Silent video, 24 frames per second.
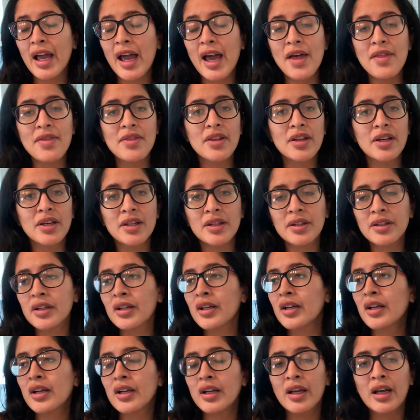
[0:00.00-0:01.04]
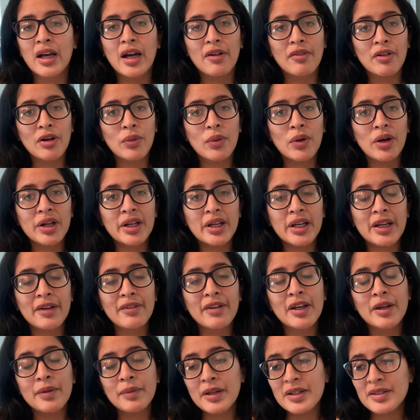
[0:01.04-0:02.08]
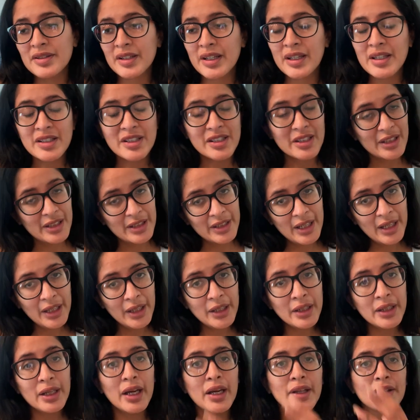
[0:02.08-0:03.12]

and then everyone gave him his kiss goodnight,